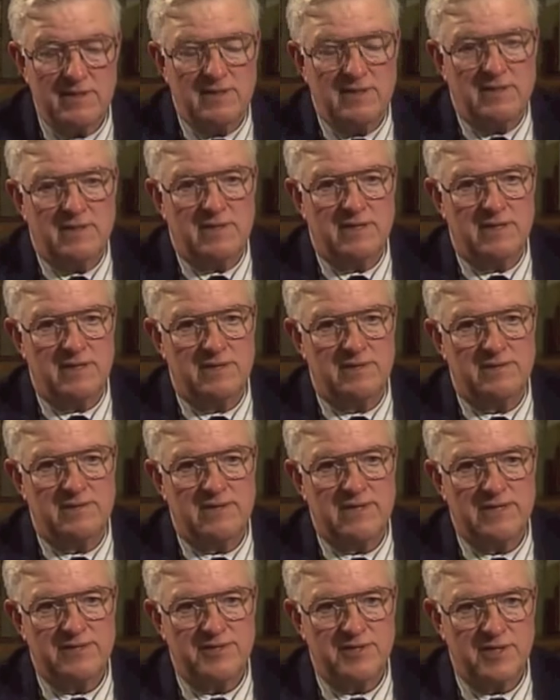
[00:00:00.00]
And
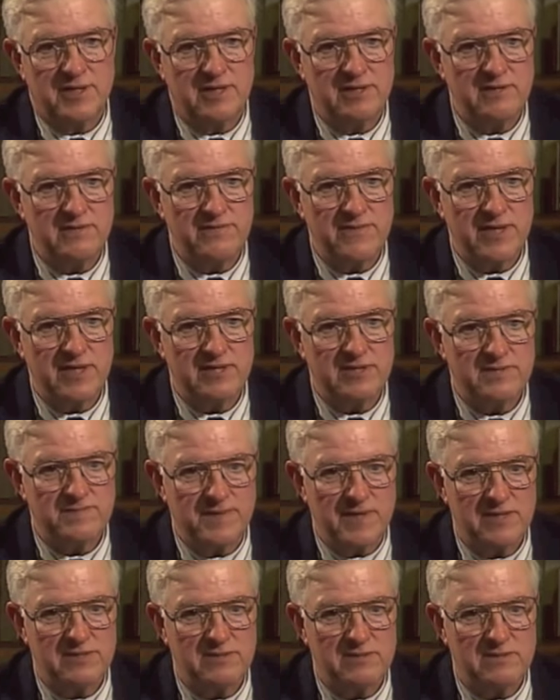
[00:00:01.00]
at the end of that
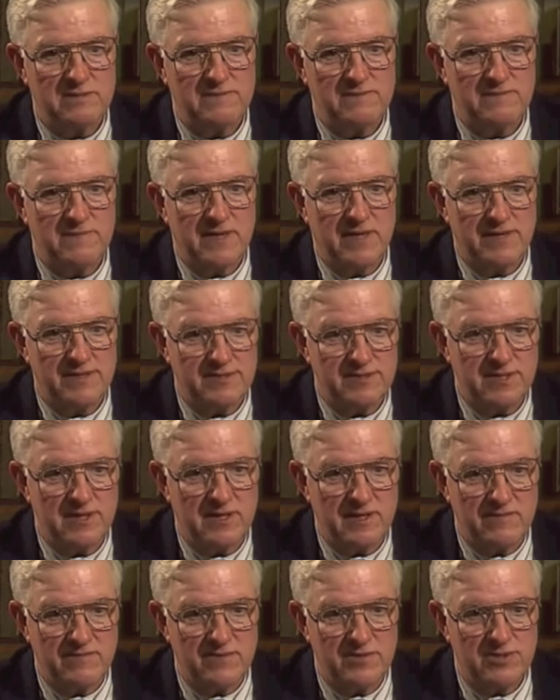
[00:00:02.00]
special, on the
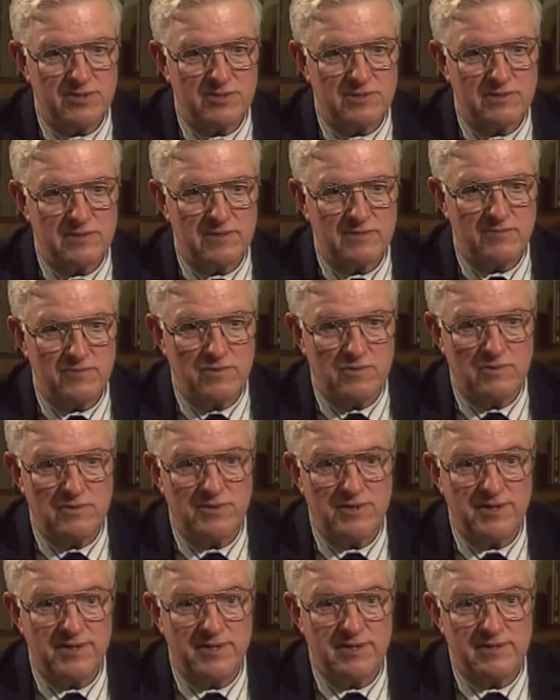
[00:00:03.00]
television, they rolled
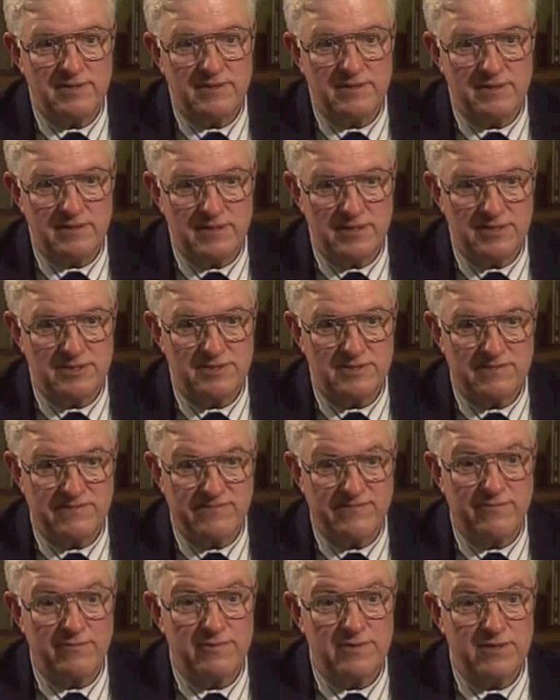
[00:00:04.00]
a list of
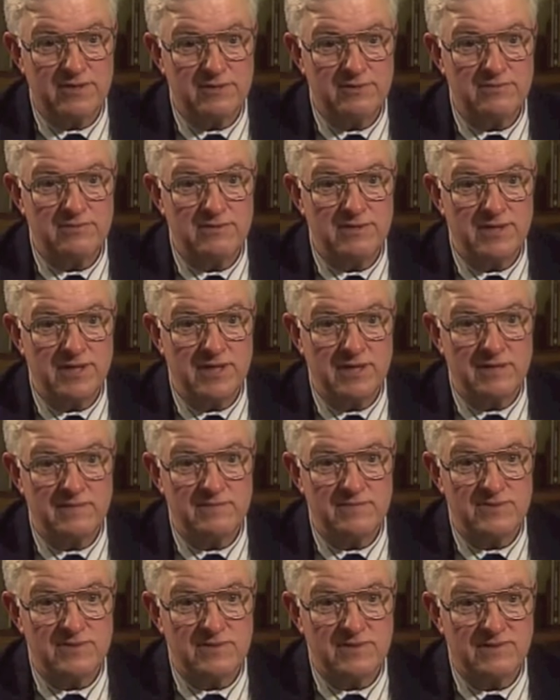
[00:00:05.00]
42
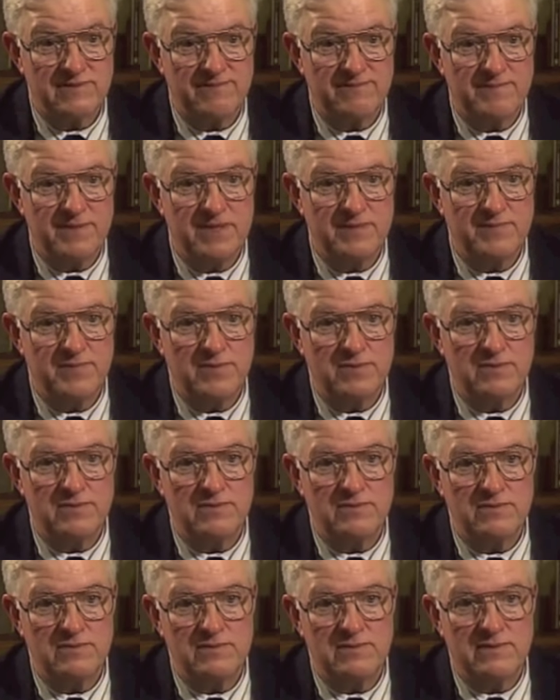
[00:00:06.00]
names of people
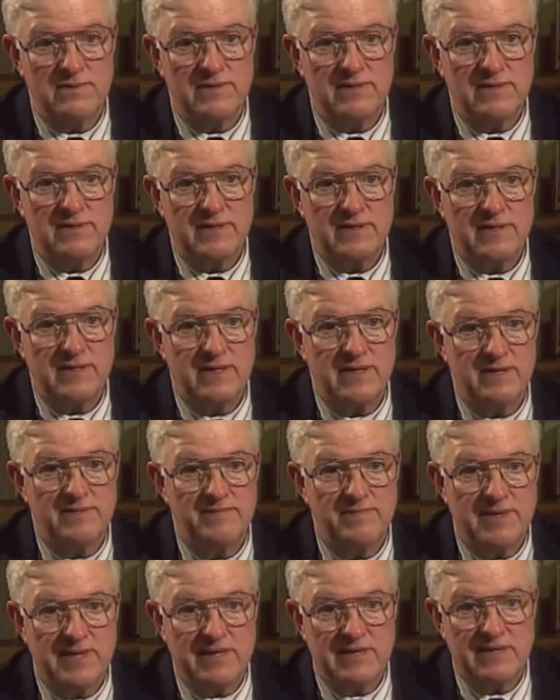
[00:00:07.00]
who had
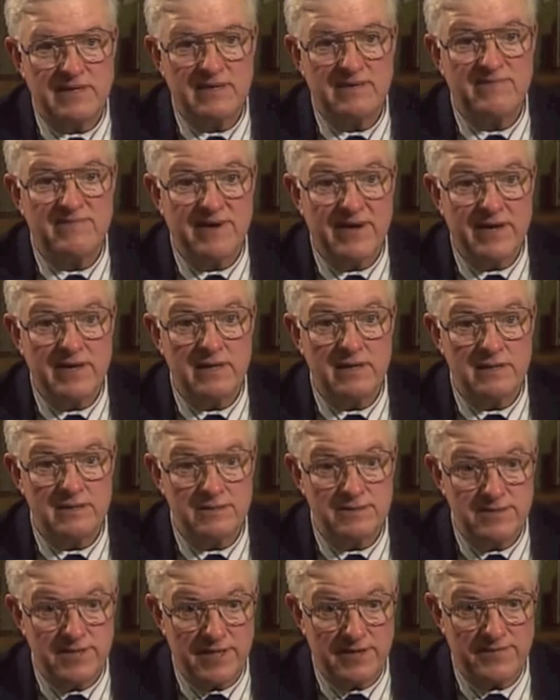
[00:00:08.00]
met a
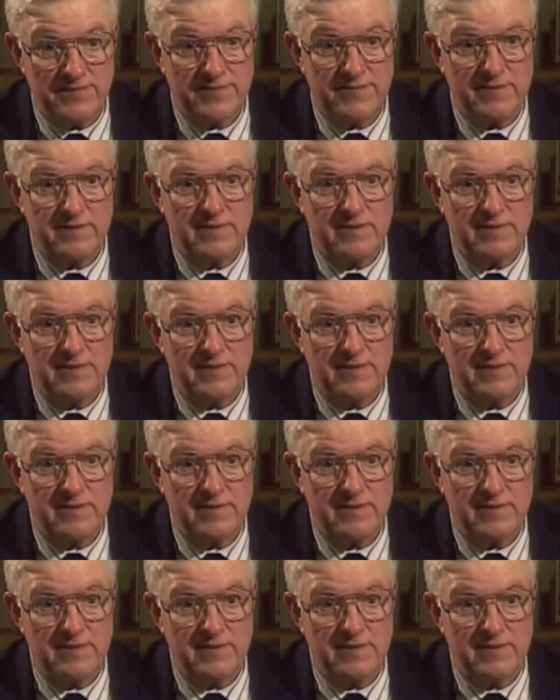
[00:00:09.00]
violent death